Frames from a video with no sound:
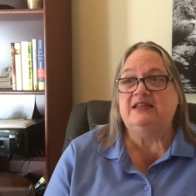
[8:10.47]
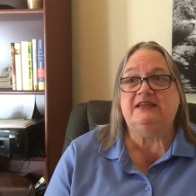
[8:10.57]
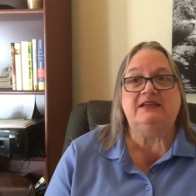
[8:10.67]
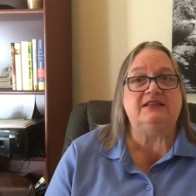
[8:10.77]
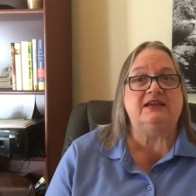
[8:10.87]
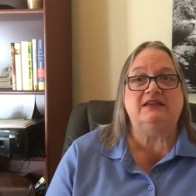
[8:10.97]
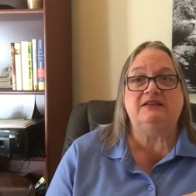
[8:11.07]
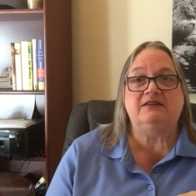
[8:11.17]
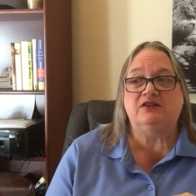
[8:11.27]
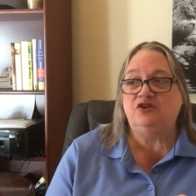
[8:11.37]
That
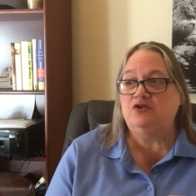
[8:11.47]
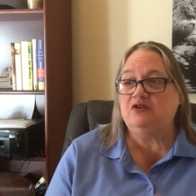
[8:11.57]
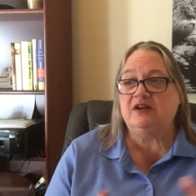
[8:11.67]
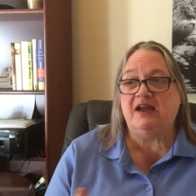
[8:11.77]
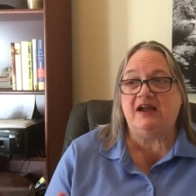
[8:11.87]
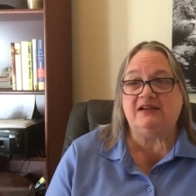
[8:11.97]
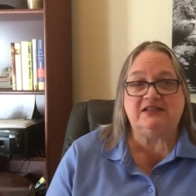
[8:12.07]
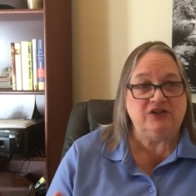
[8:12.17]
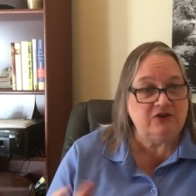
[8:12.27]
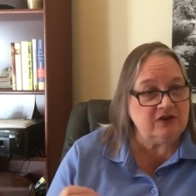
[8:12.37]
you
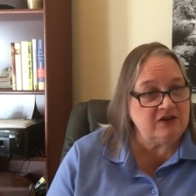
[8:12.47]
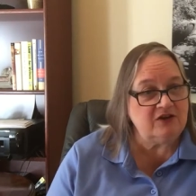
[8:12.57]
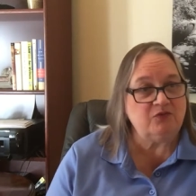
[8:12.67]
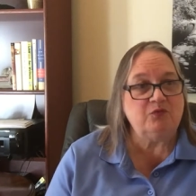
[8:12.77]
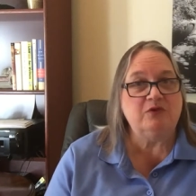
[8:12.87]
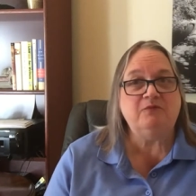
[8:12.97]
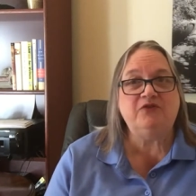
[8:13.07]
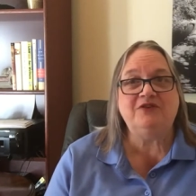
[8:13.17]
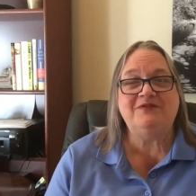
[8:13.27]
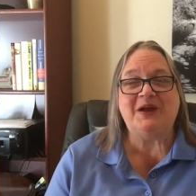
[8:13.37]
can get a room
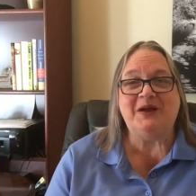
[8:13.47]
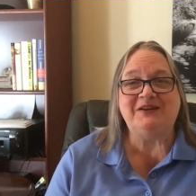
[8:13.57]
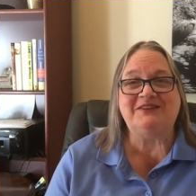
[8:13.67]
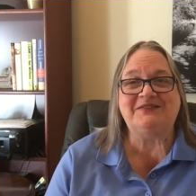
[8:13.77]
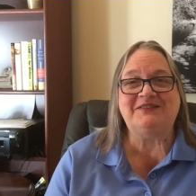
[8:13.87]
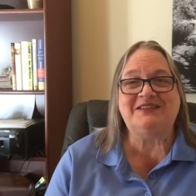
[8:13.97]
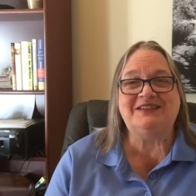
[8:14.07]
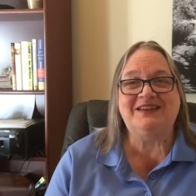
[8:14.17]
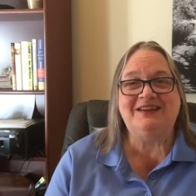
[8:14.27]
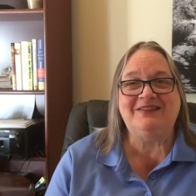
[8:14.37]
full of editors
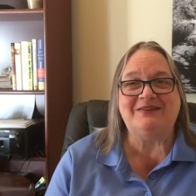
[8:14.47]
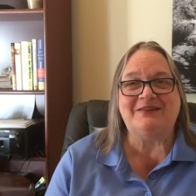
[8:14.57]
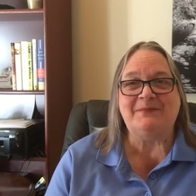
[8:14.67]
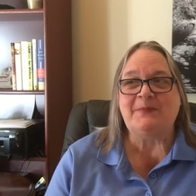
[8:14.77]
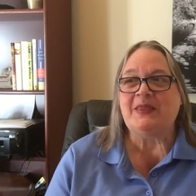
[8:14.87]
together